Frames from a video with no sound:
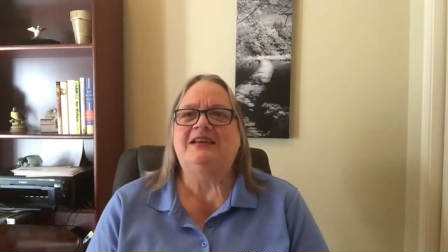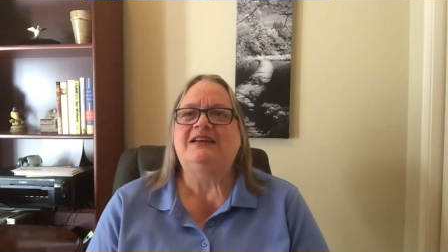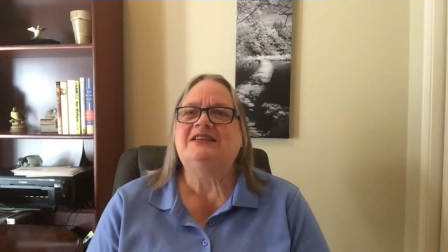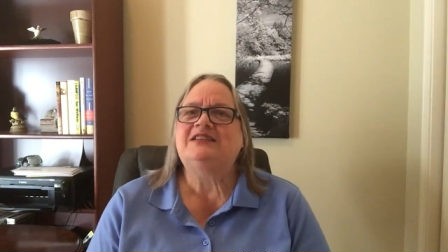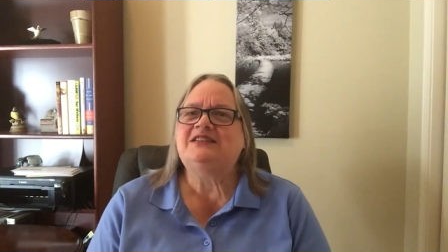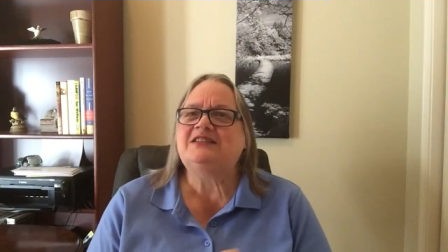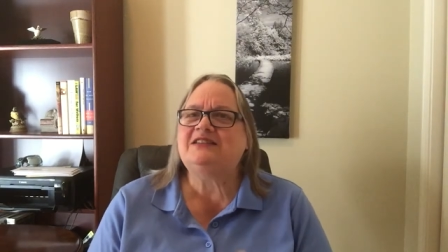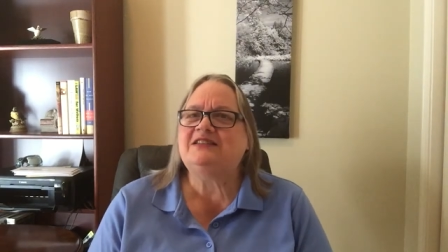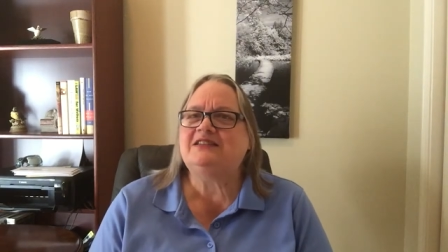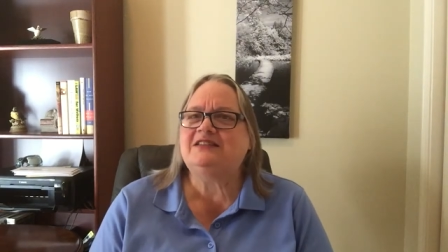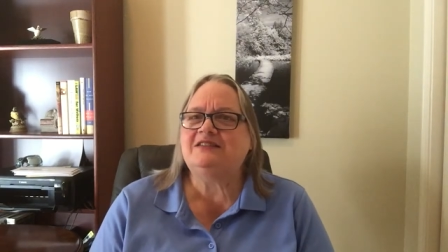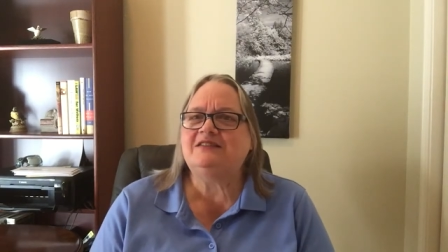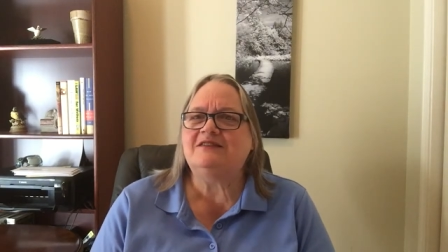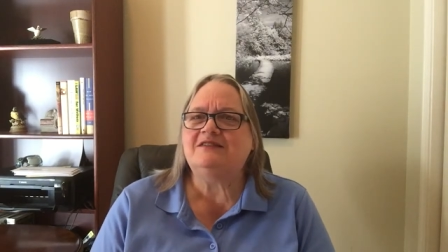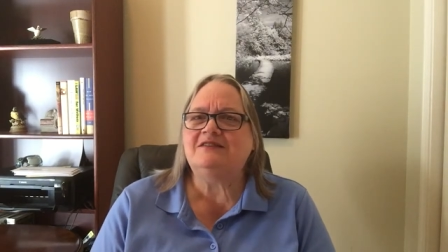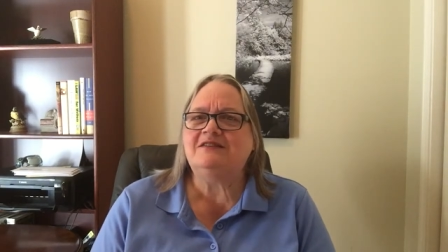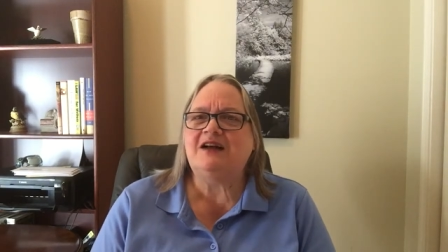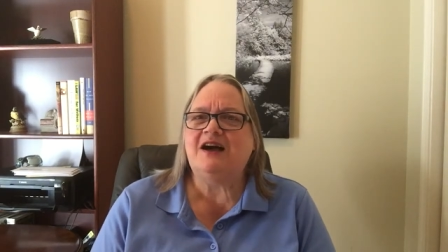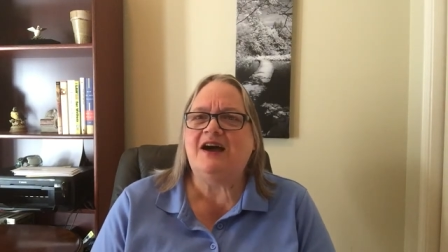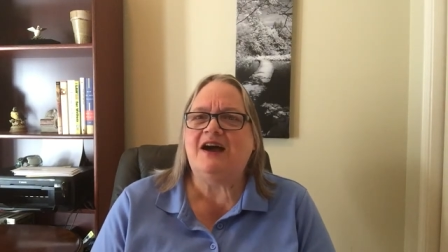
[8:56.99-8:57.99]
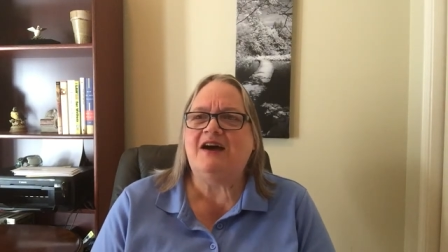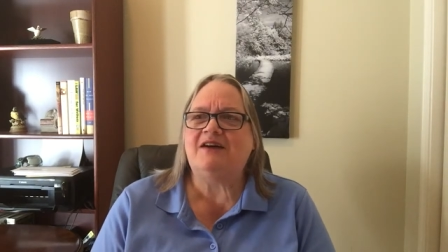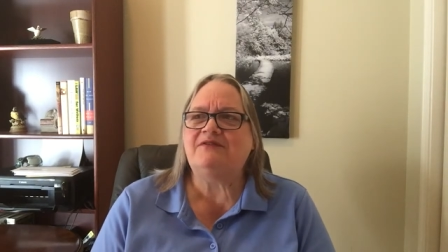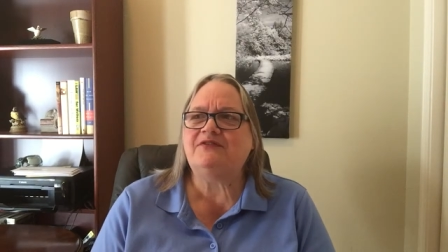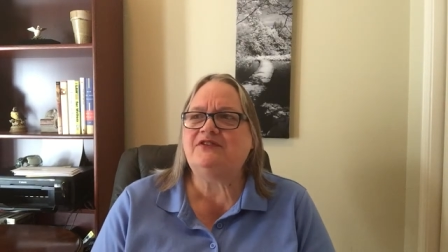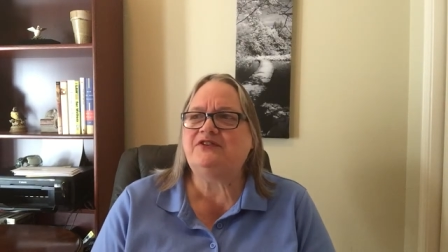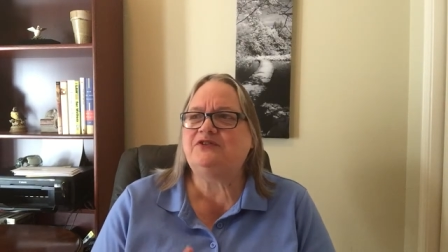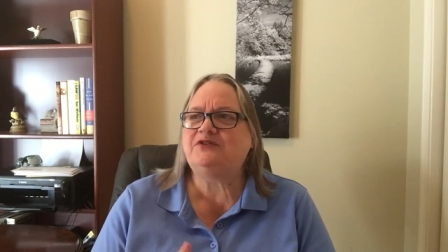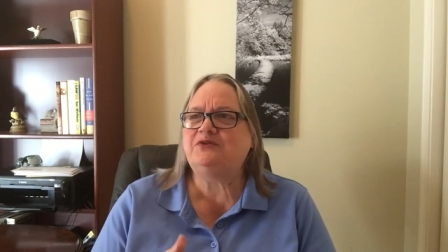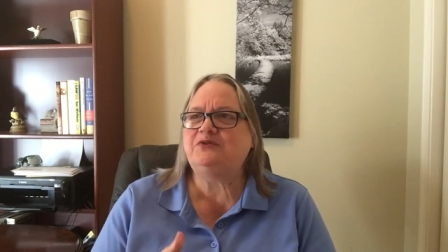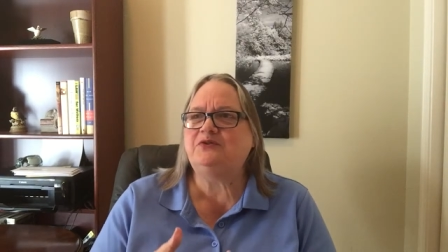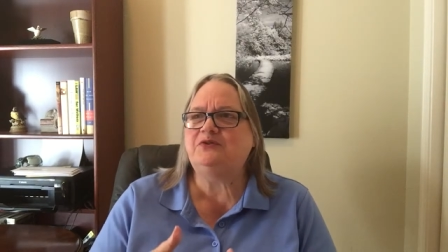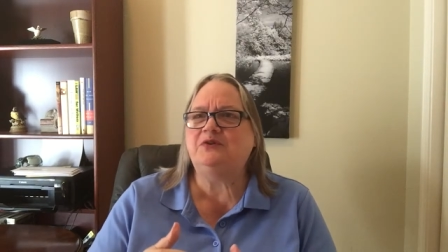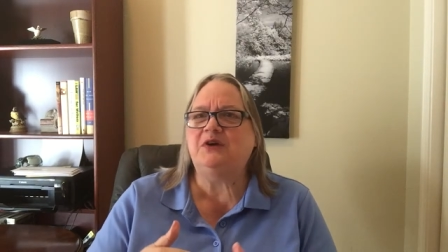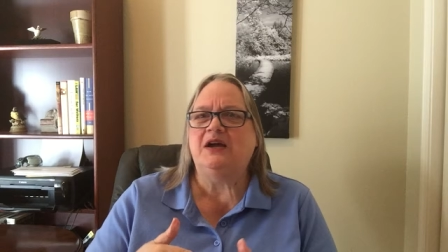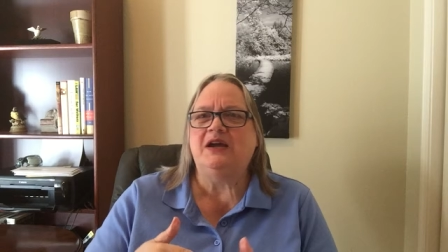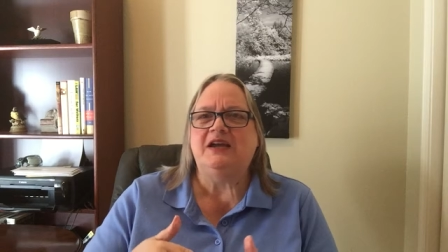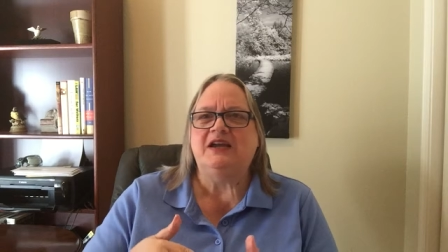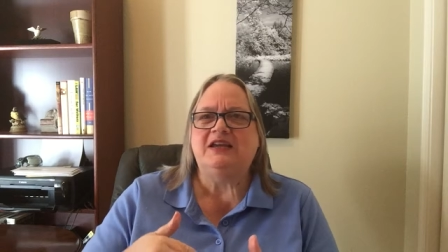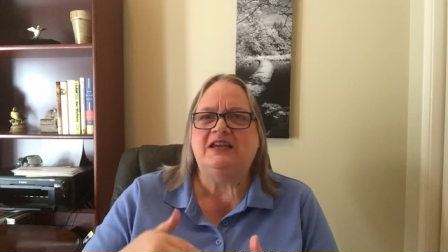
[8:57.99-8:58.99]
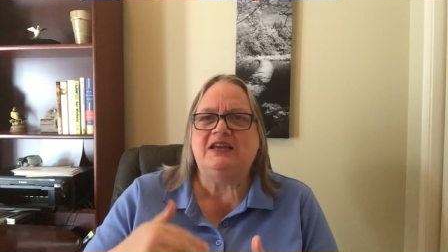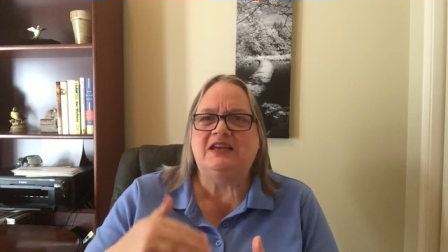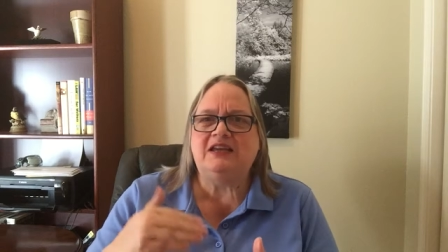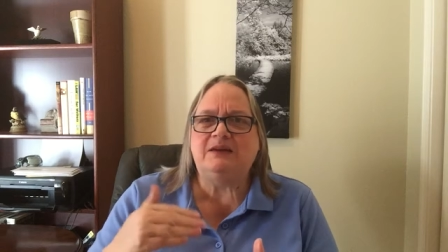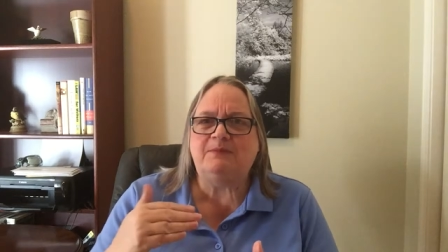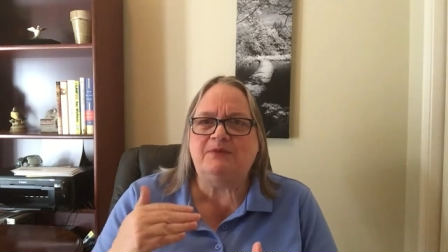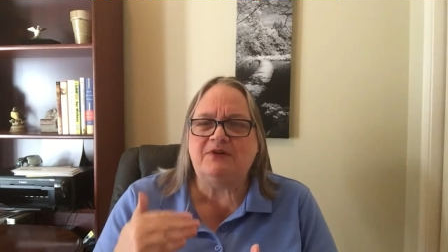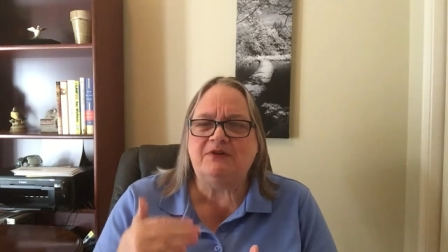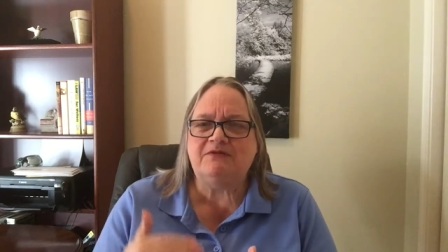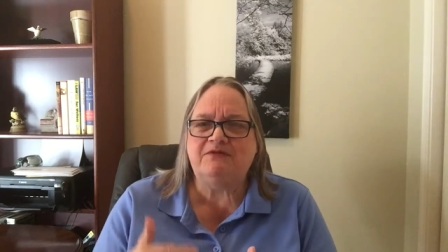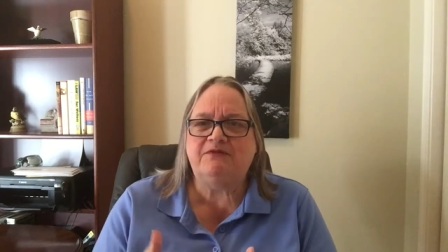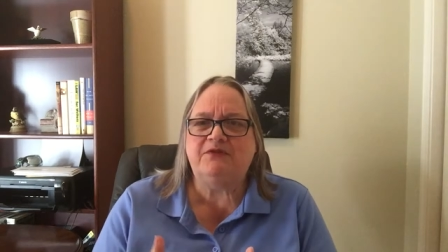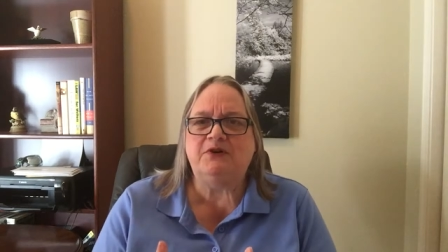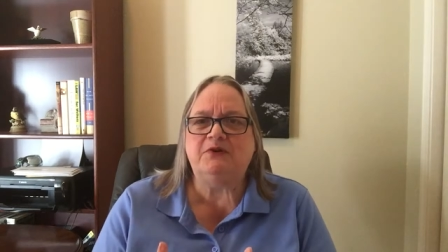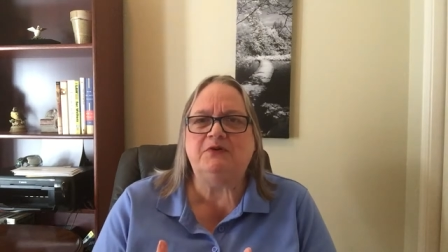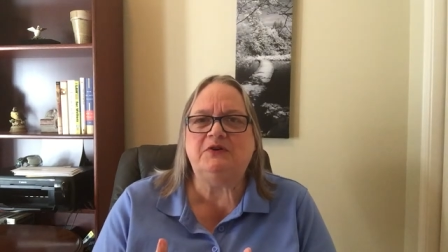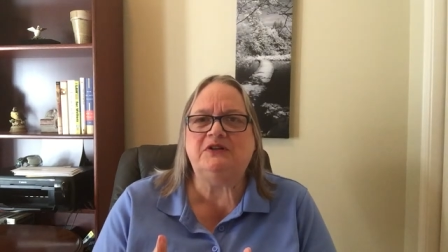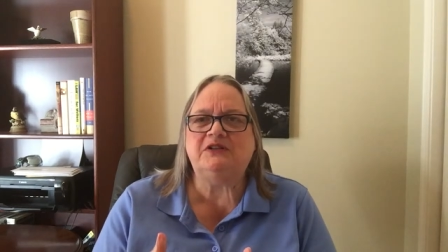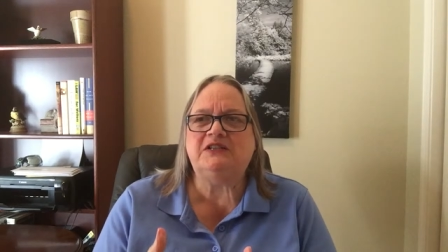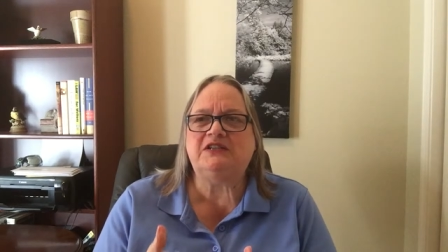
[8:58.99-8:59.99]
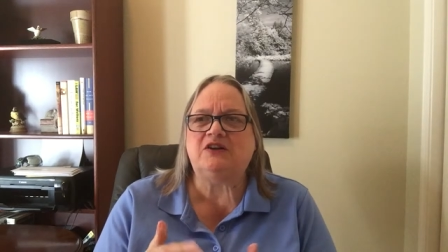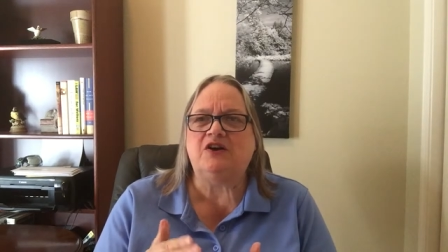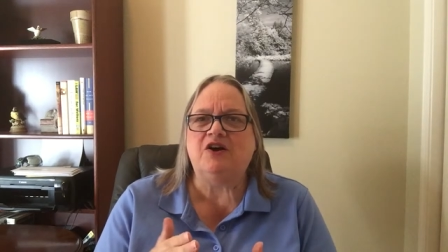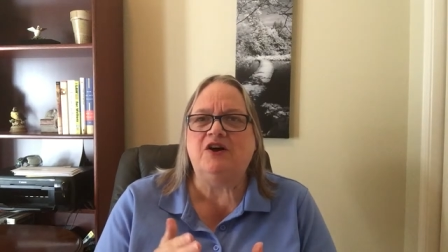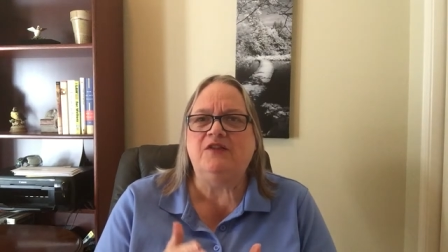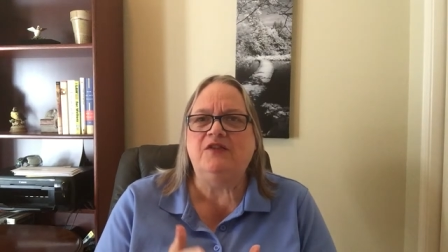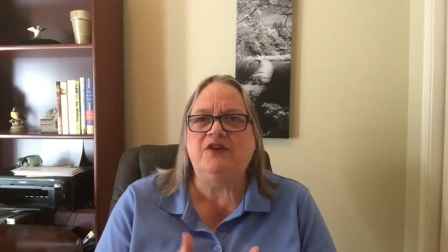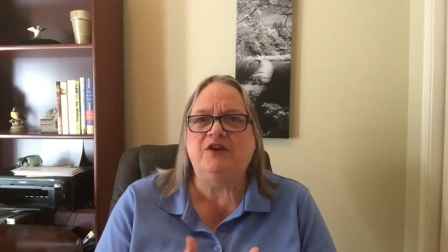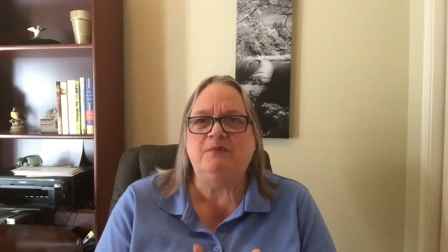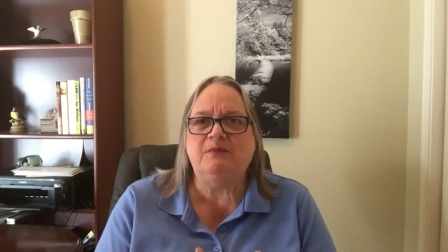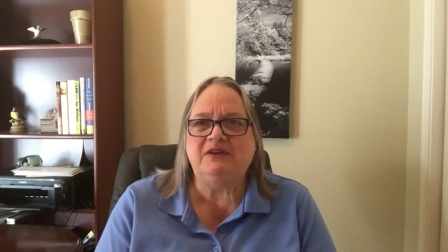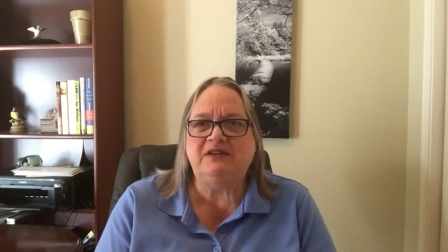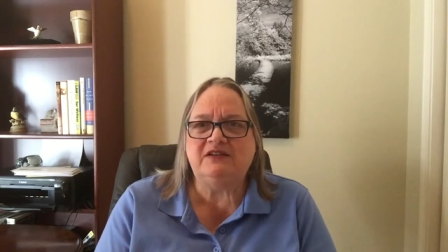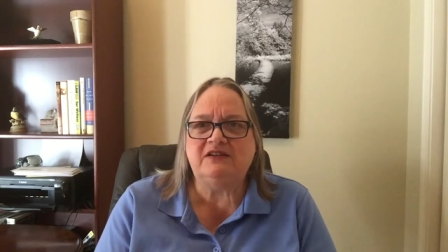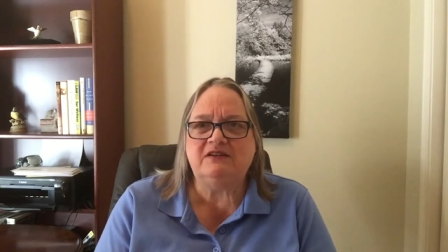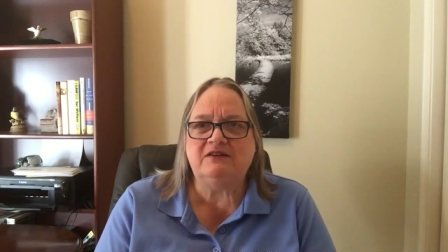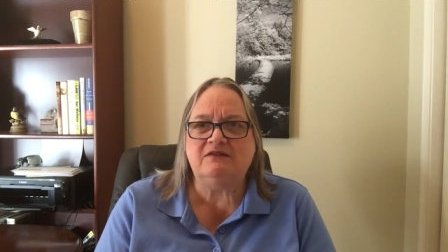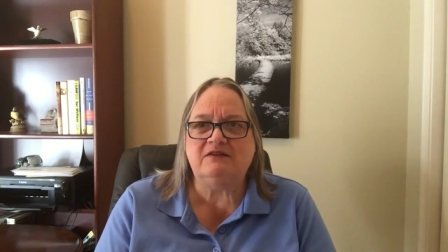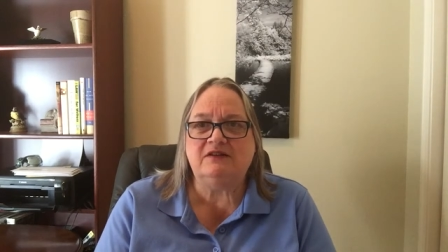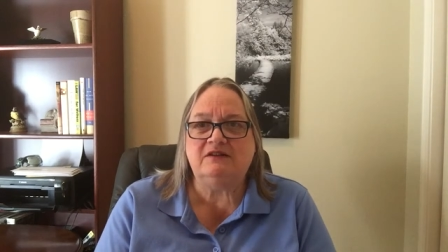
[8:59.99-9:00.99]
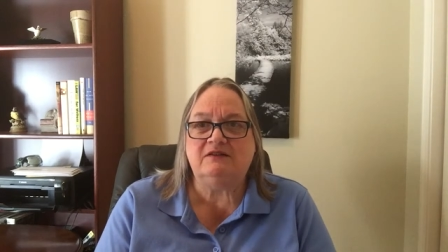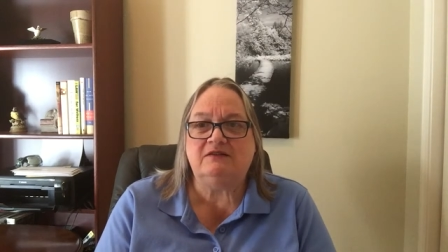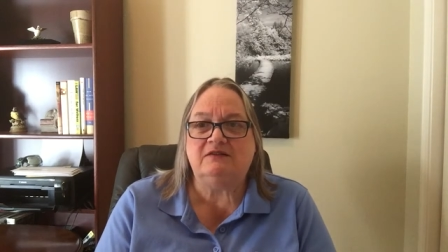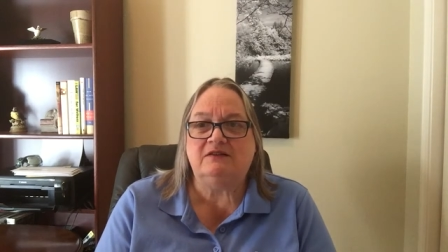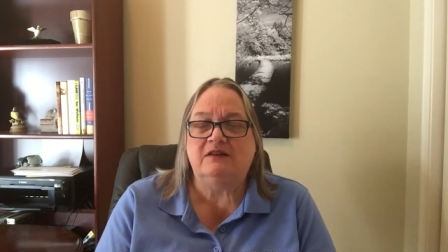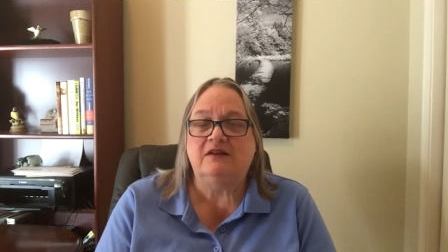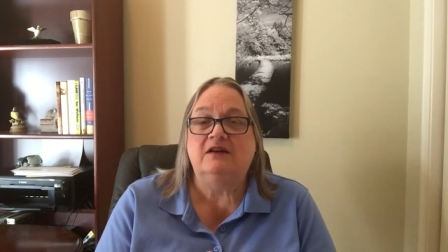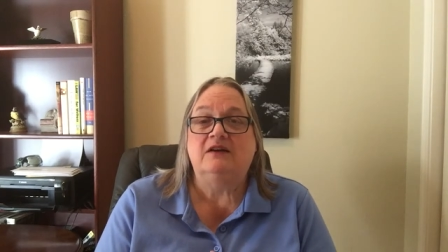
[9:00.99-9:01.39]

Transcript: still have to keep their focus on their material,